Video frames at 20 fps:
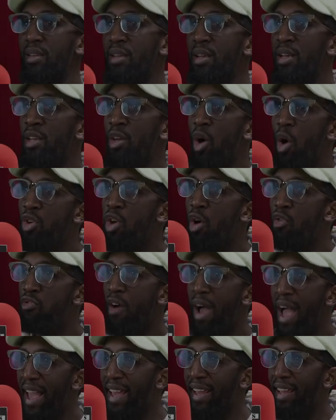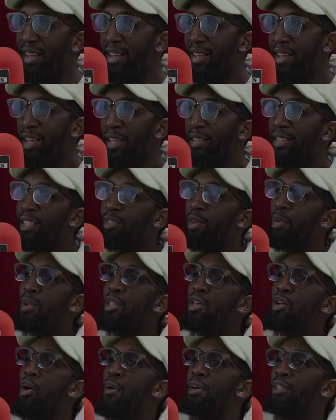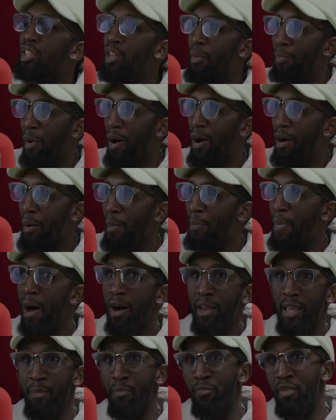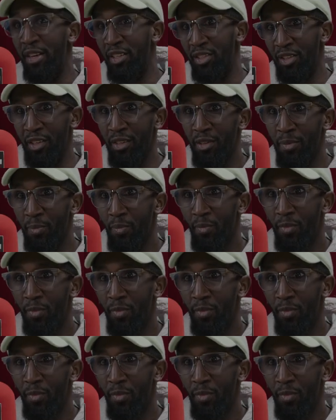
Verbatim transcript: Yeah. yeah. Oh, you're right. That's when you go into the par a park in Brixton.